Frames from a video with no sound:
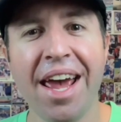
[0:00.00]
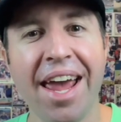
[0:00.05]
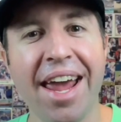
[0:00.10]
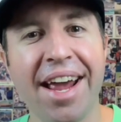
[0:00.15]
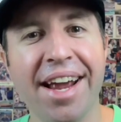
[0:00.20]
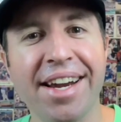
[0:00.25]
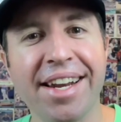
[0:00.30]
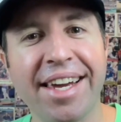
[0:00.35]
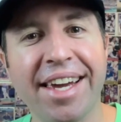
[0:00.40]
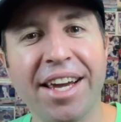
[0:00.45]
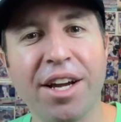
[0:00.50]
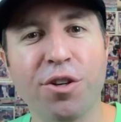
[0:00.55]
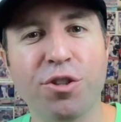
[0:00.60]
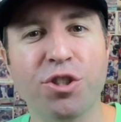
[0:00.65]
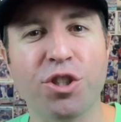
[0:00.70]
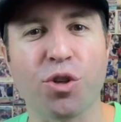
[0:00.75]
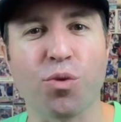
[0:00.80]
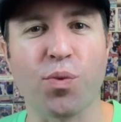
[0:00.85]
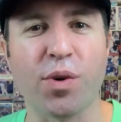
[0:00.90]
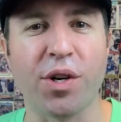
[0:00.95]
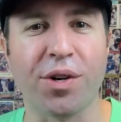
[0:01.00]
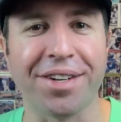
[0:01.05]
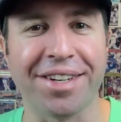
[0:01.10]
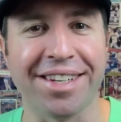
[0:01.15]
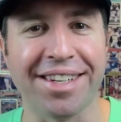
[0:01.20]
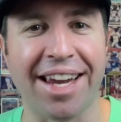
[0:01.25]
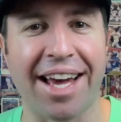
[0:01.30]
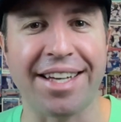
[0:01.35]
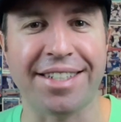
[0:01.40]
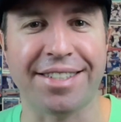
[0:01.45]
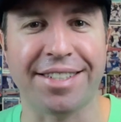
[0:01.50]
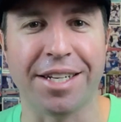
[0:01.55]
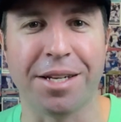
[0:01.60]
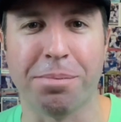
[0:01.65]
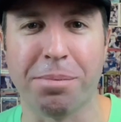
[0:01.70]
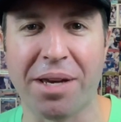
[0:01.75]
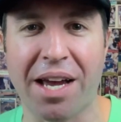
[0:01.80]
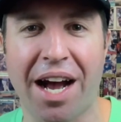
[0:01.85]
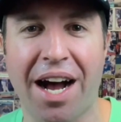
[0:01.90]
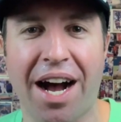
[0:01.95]
And here's the real
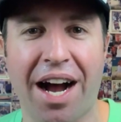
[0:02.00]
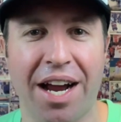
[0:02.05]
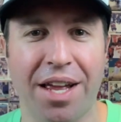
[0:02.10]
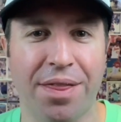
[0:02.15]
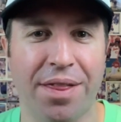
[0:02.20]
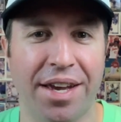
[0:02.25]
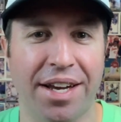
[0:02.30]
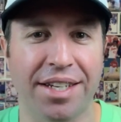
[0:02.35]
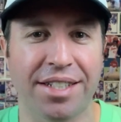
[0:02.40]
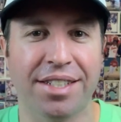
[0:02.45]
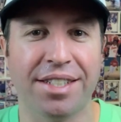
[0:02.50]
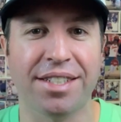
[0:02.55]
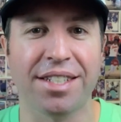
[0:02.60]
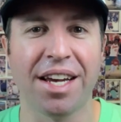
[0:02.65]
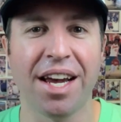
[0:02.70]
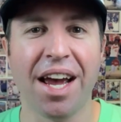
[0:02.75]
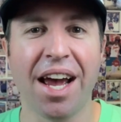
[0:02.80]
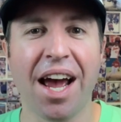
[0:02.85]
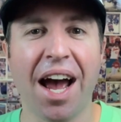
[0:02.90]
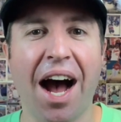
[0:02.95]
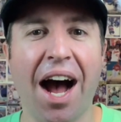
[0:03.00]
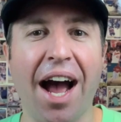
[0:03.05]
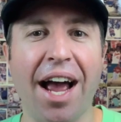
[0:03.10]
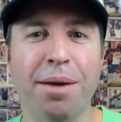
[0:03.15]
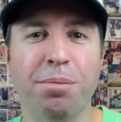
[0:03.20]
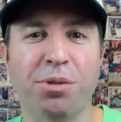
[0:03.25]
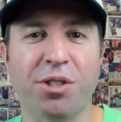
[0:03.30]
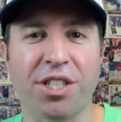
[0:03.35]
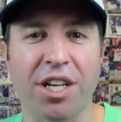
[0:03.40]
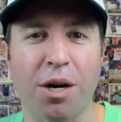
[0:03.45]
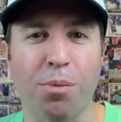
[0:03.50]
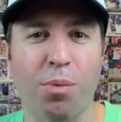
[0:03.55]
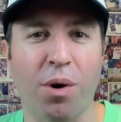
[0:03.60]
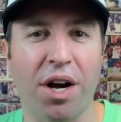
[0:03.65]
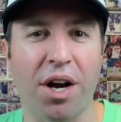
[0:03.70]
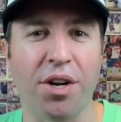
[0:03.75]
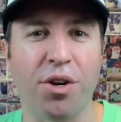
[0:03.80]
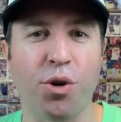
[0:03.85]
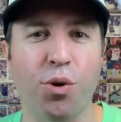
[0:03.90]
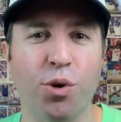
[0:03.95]
lesson behind this. I am
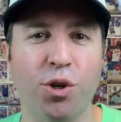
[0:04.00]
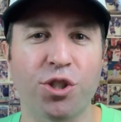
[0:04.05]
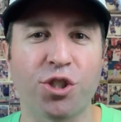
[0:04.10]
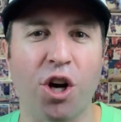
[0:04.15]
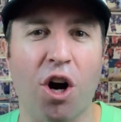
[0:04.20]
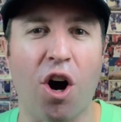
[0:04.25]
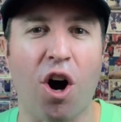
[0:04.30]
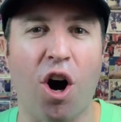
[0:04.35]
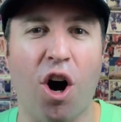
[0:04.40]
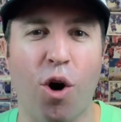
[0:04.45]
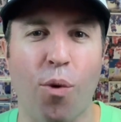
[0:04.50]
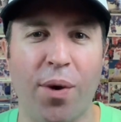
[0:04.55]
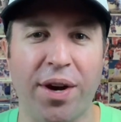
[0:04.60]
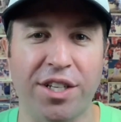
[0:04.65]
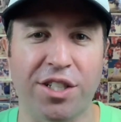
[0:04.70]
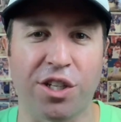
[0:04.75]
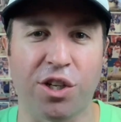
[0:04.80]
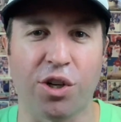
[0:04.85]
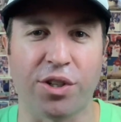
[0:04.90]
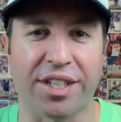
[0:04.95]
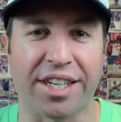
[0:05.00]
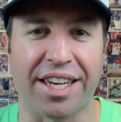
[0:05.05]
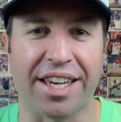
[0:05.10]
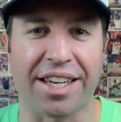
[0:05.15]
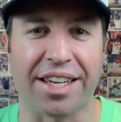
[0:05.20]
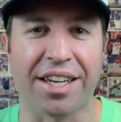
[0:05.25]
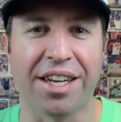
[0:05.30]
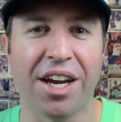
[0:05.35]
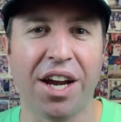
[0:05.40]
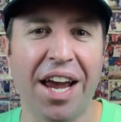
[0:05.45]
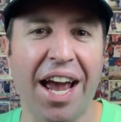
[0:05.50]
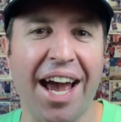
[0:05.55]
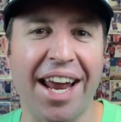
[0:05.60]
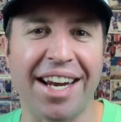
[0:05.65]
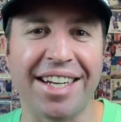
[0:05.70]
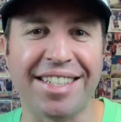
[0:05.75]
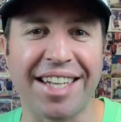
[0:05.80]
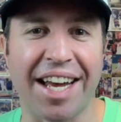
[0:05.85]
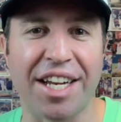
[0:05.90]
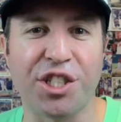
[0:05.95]
someone who is always looking at
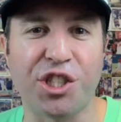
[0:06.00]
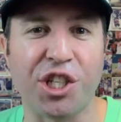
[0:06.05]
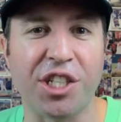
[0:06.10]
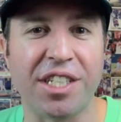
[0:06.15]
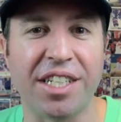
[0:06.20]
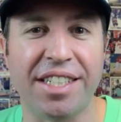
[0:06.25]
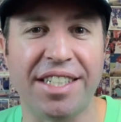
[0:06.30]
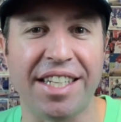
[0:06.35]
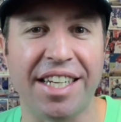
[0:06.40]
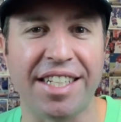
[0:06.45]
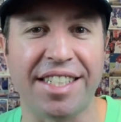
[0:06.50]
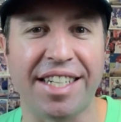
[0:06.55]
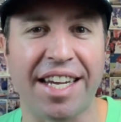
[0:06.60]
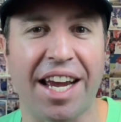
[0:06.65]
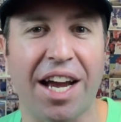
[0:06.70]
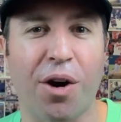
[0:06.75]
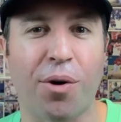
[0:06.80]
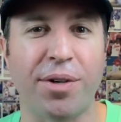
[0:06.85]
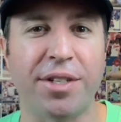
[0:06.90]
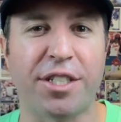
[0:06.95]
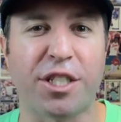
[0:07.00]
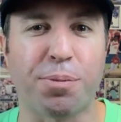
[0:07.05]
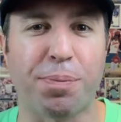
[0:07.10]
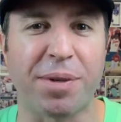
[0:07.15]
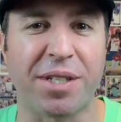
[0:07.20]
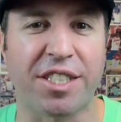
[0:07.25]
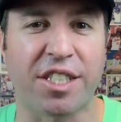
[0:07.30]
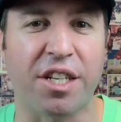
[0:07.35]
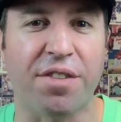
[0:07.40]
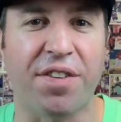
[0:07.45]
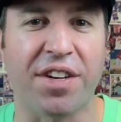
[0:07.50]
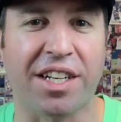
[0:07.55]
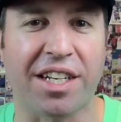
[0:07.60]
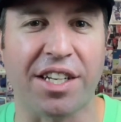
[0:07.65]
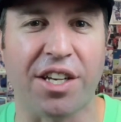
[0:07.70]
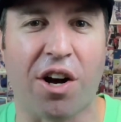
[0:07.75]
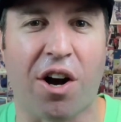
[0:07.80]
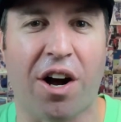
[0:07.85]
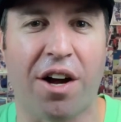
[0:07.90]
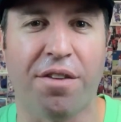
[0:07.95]
attention to detail, and
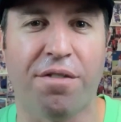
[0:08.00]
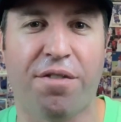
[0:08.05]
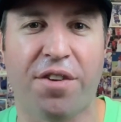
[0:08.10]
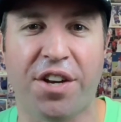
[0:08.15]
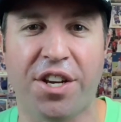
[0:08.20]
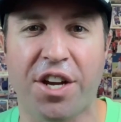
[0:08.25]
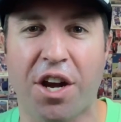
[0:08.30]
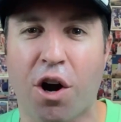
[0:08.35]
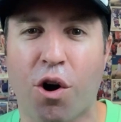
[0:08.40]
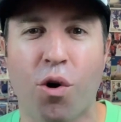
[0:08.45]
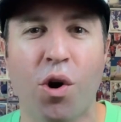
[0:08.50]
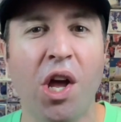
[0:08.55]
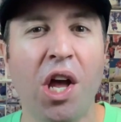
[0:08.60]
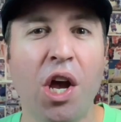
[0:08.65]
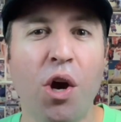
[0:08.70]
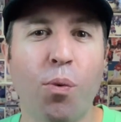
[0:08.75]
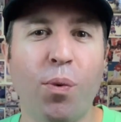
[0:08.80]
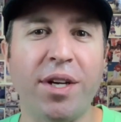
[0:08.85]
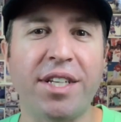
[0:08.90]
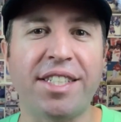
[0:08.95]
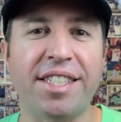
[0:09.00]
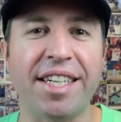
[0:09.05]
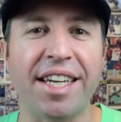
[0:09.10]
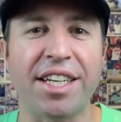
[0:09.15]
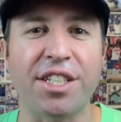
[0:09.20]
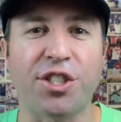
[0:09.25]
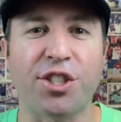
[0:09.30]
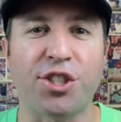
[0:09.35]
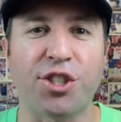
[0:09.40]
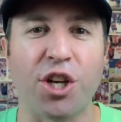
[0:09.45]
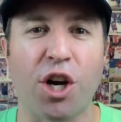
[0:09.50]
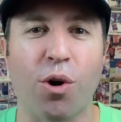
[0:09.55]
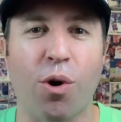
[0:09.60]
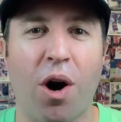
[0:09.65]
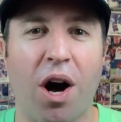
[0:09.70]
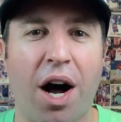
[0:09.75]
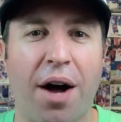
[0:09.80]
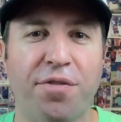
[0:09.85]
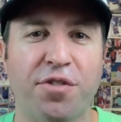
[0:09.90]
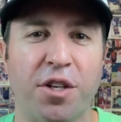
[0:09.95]
specifically on video. We see it so
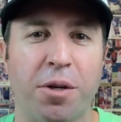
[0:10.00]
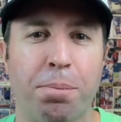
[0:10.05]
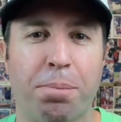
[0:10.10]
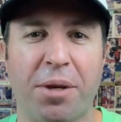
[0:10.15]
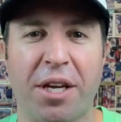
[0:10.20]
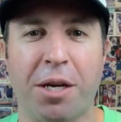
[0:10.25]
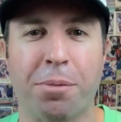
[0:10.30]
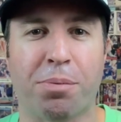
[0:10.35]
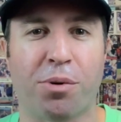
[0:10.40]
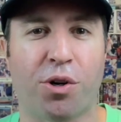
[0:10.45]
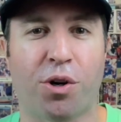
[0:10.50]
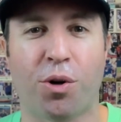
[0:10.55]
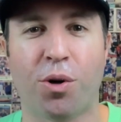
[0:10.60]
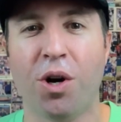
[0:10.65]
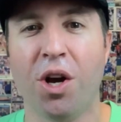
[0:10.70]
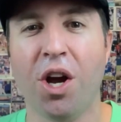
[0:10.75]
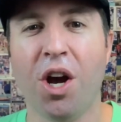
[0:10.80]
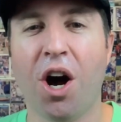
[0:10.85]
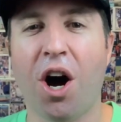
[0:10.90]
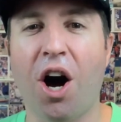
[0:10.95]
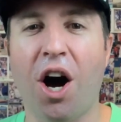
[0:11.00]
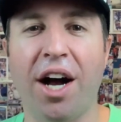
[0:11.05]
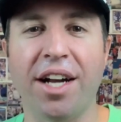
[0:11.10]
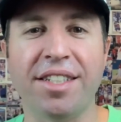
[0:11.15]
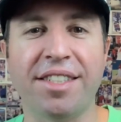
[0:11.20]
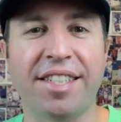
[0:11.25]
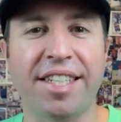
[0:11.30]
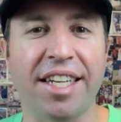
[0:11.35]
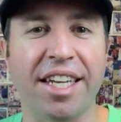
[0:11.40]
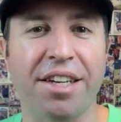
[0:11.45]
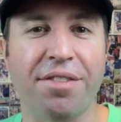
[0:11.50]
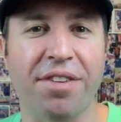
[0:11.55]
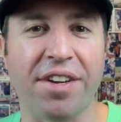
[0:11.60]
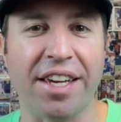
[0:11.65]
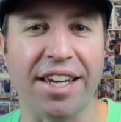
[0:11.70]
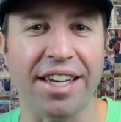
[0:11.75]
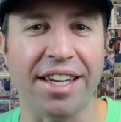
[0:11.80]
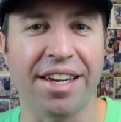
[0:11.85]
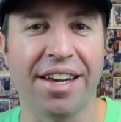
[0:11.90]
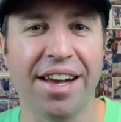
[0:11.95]
often, people on
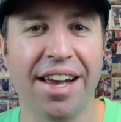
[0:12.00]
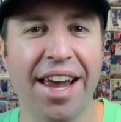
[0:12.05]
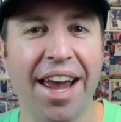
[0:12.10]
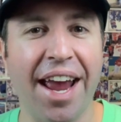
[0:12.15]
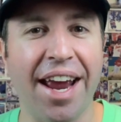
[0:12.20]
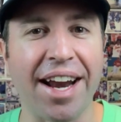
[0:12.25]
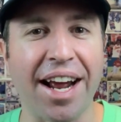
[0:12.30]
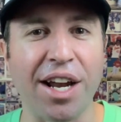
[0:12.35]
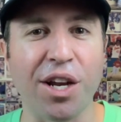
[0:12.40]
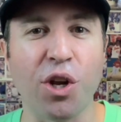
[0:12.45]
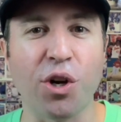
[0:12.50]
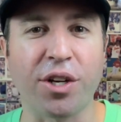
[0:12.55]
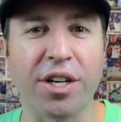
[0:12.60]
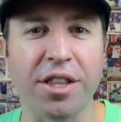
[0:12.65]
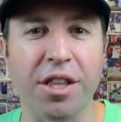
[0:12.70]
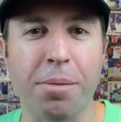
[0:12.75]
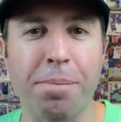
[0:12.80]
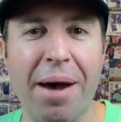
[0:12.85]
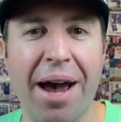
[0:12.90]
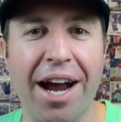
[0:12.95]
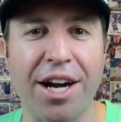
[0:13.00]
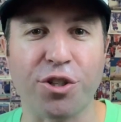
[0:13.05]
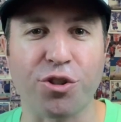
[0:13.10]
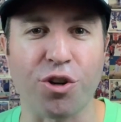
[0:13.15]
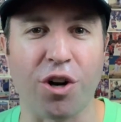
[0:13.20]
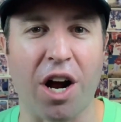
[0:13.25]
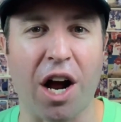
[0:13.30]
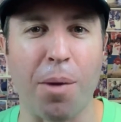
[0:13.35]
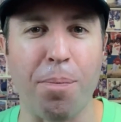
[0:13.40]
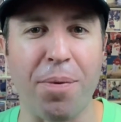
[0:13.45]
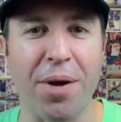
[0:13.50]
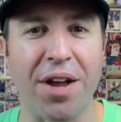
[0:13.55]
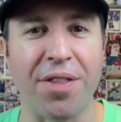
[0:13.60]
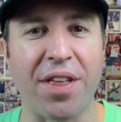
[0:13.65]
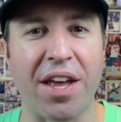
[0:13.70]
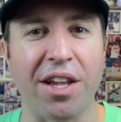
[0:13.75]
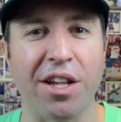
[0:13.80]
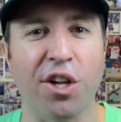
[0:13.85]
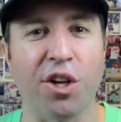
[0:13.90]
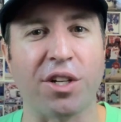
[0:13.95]
TV, and I look in the backdrop and
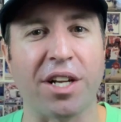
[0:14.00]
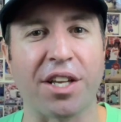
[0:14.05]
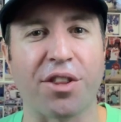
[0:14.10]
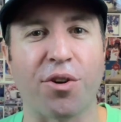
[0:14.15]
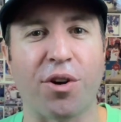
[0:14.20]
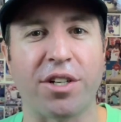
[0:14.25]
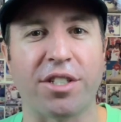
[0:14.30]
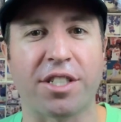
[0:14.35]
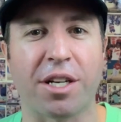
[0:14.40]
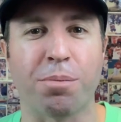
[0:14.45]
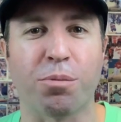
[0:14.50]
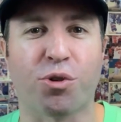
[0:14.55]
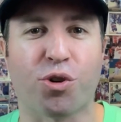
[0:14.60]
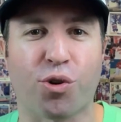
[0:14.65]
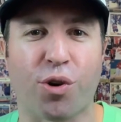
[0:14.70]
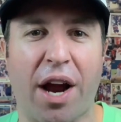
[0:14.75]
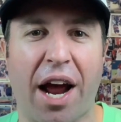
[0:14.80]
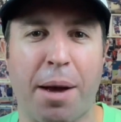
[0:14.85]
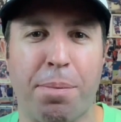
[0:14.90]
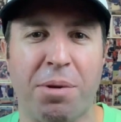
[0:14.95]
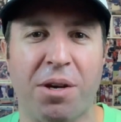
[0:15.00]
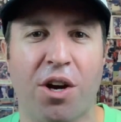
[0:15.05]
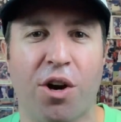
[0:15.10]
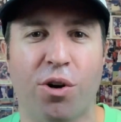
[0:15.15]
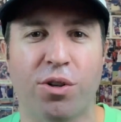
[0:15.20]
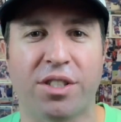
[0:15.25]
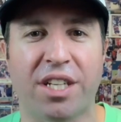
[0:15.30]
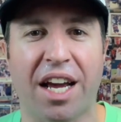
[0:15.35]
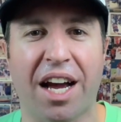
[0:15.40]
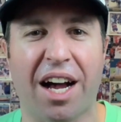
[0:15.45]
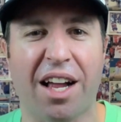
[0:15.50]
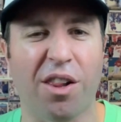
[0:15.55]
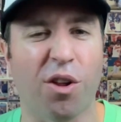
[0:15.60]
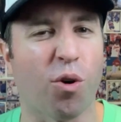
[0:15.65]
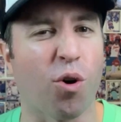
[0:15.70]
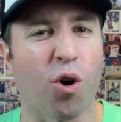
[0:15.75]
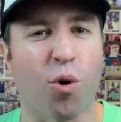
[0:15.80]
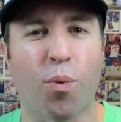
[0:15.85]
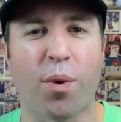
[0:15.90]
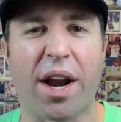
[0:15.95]
they look like they're at some crappy hotel
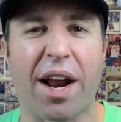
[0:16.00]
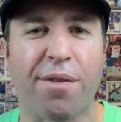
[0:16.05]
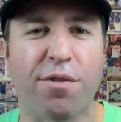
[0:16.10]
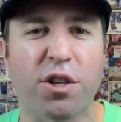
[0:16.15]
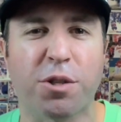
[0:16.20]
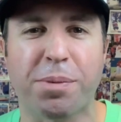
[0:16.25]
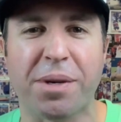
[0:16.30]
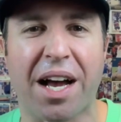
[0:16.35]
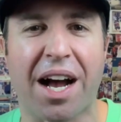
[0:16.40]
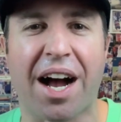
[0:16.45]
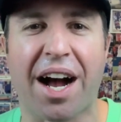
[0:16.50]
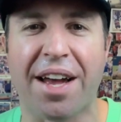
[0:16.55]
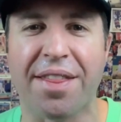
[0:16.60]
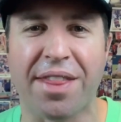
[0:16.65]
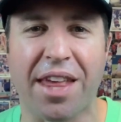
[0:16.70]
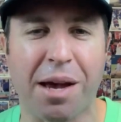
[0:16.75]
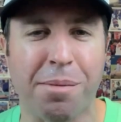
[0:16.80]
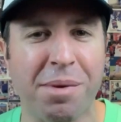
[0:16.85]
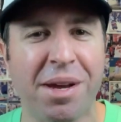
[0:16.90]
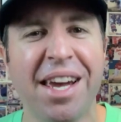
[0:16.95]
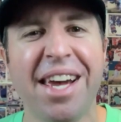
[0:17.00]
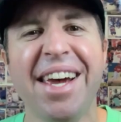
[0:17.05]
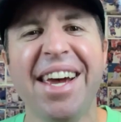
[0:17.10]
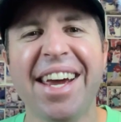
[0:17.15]
or whatever's behind them.